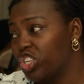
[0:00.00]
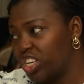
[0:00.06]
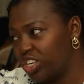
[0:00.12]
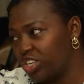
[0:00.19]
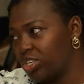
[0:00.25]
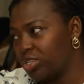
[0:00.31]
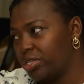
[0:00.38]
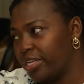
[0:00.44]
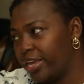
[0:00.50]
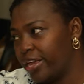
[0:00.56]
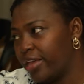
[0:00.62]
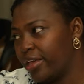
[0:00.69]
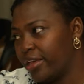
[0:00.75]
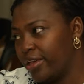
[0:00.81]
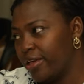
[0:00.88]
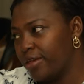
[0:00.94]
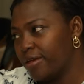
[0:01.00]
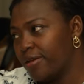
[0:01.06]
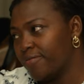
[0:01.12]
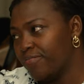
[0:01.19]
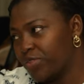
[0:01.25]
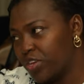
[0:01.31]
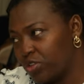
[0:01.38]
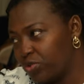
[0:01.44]
change today
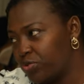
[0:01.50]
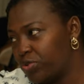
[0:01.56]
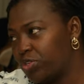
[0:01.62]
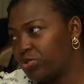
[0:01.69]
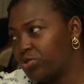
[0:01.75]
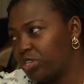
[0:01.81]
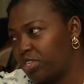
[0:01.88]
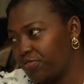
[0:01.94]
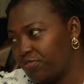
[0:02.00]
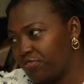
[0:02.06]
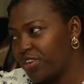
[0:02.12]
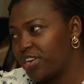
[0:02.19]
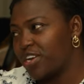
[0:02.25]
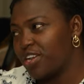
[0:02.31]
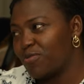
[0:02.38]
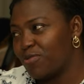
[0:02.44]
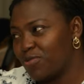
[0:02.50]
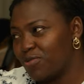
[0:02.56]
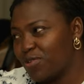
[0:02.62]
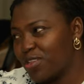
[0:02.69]
that you would do differently, what